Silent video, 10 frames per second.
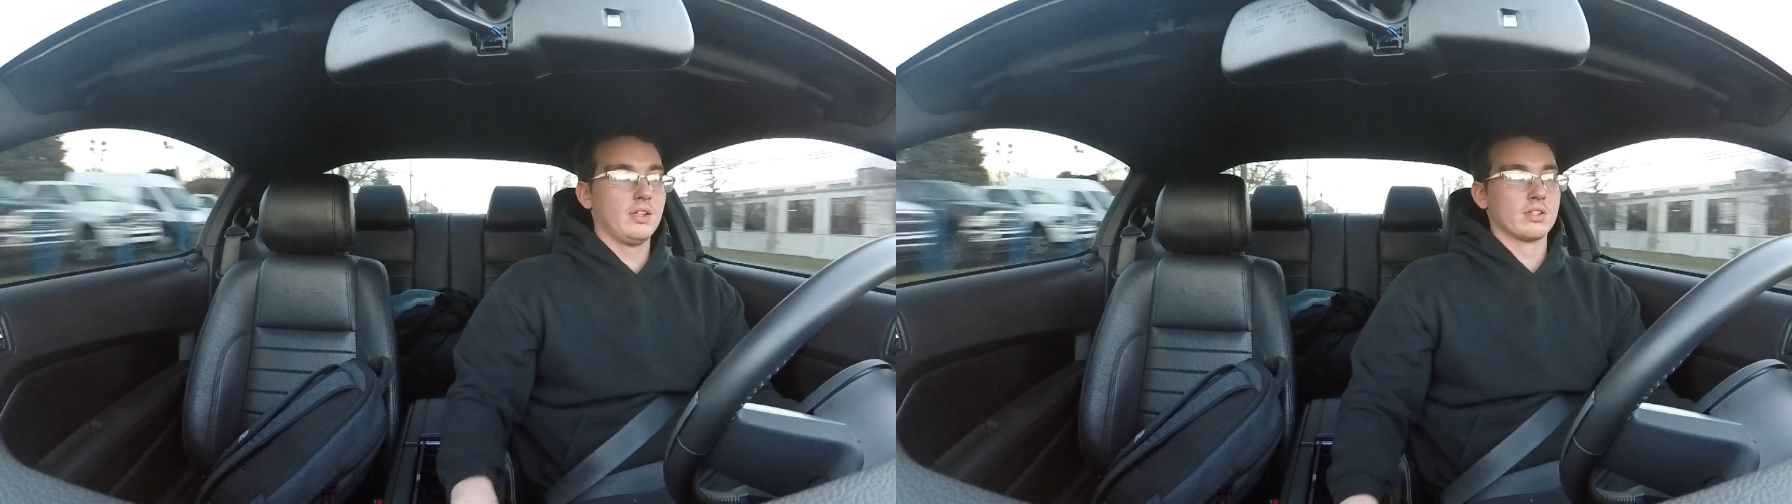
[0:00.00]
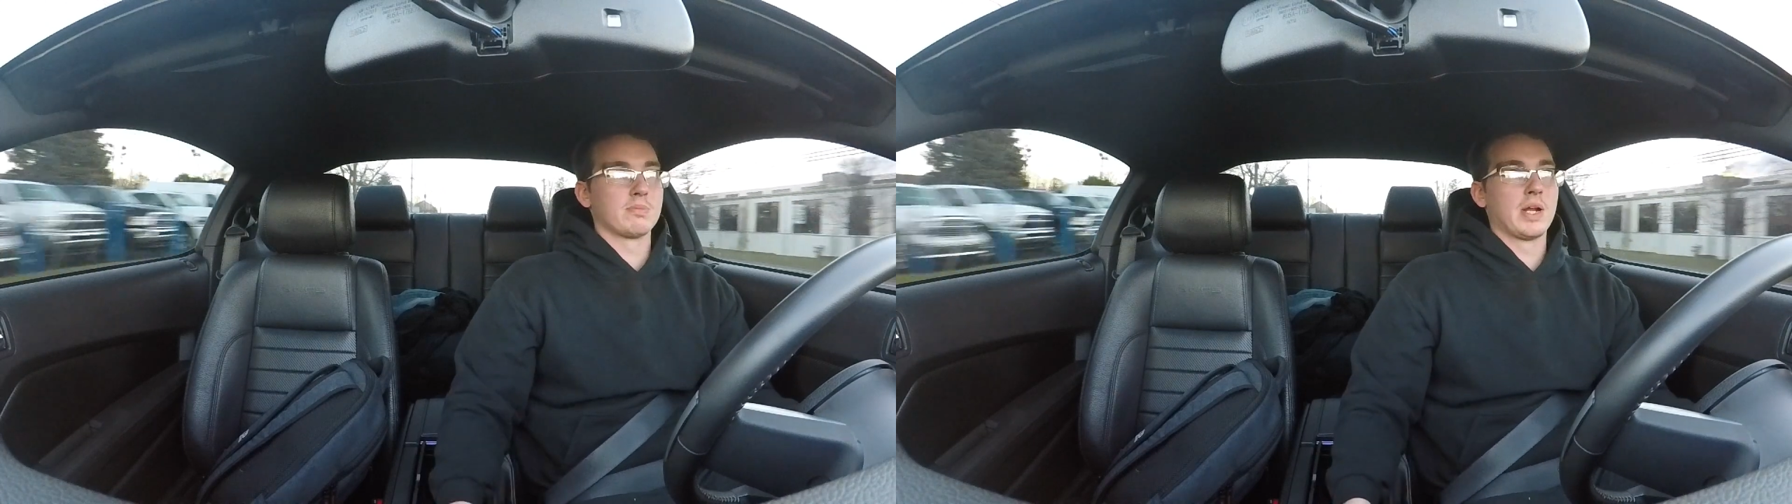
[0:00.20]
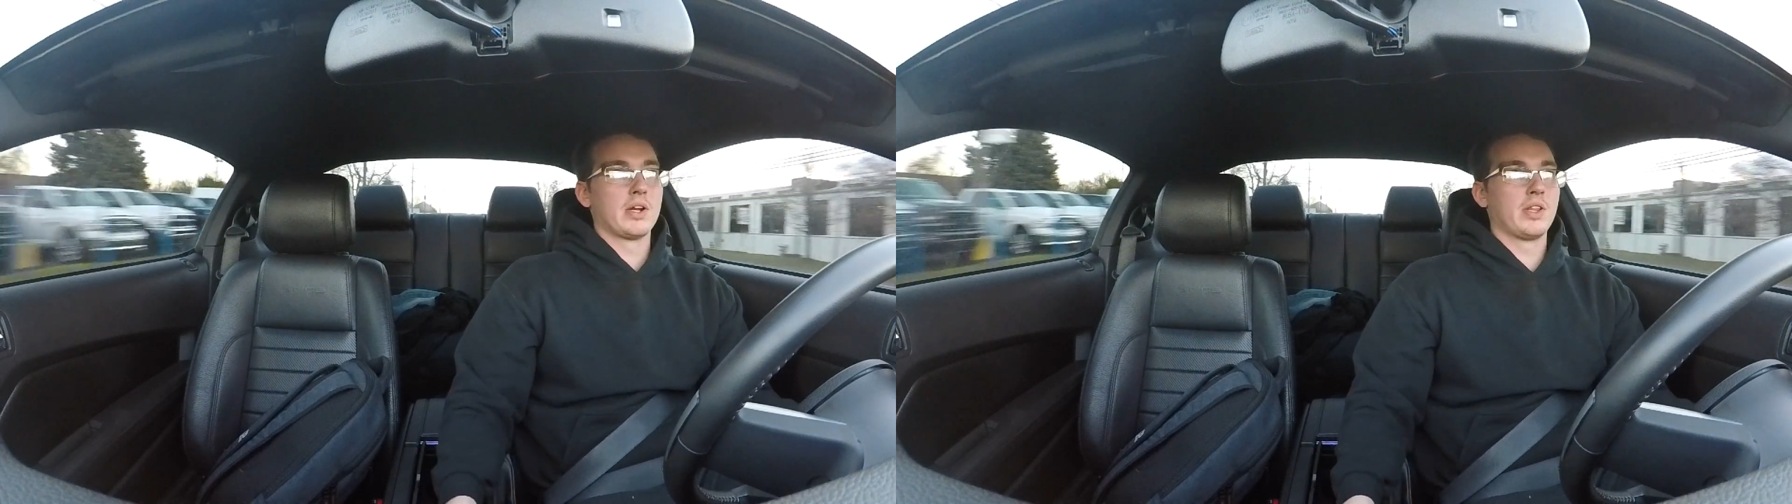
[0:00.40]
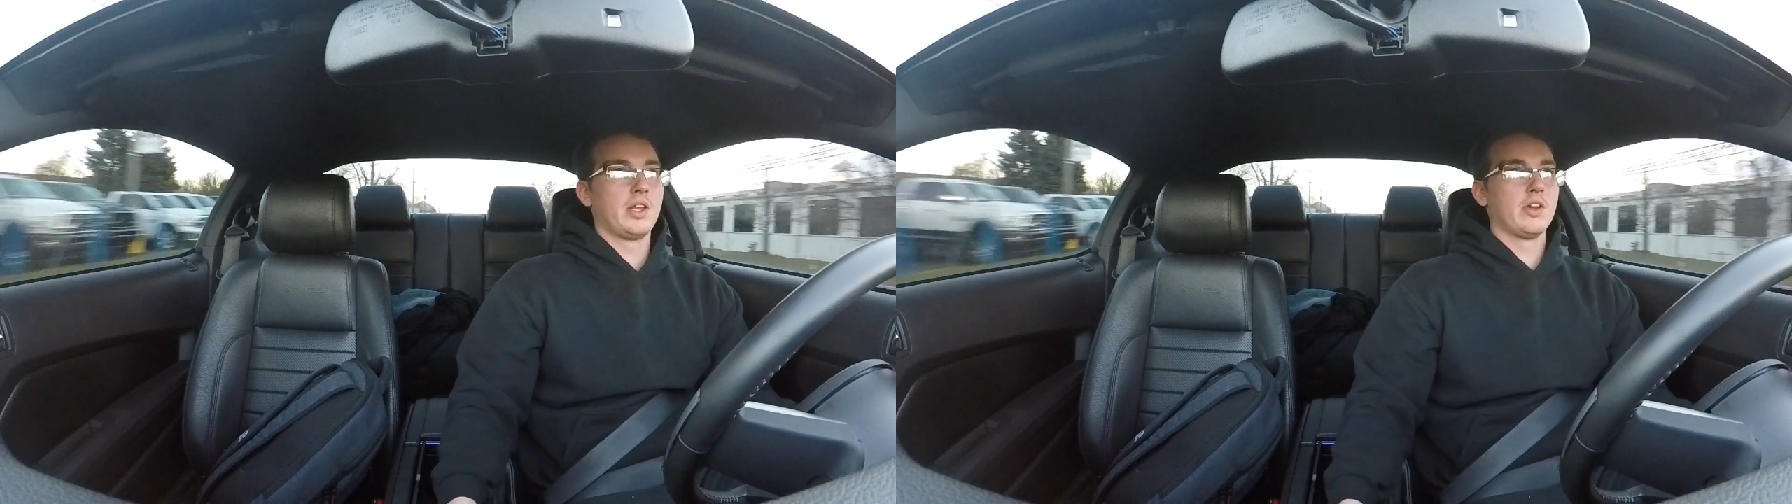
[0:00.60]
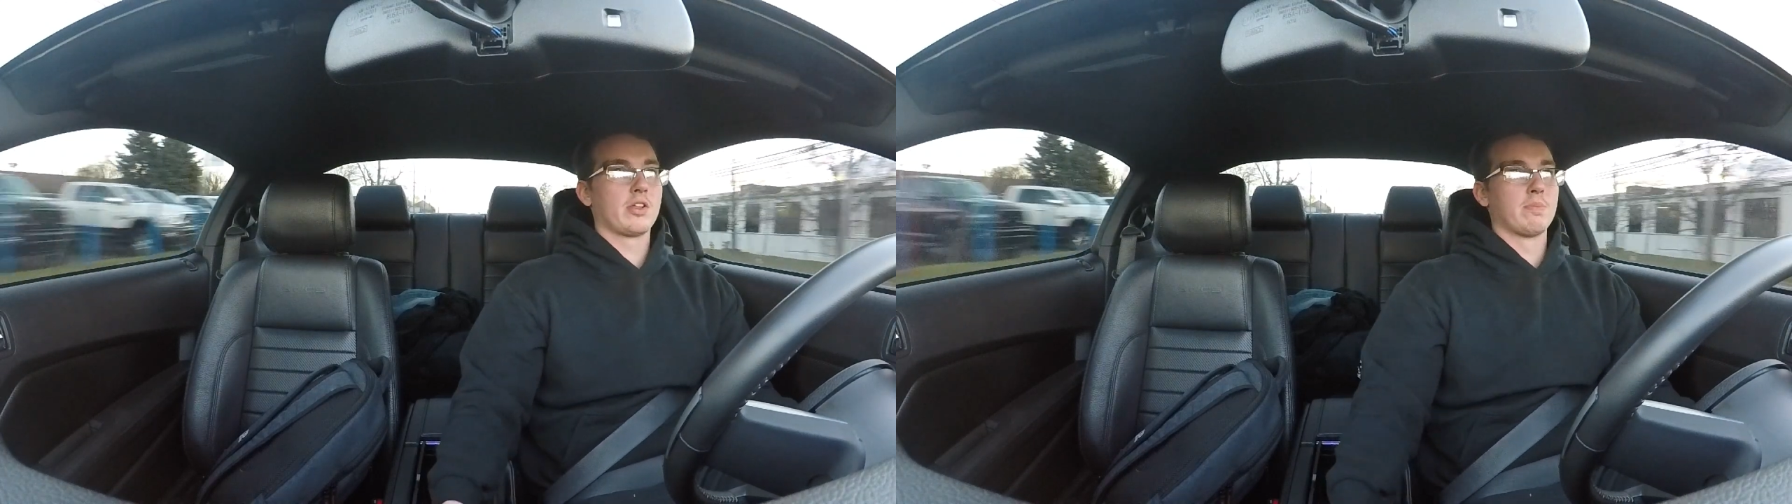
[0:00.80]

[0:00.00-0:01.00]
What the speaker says: doesn't matter the year,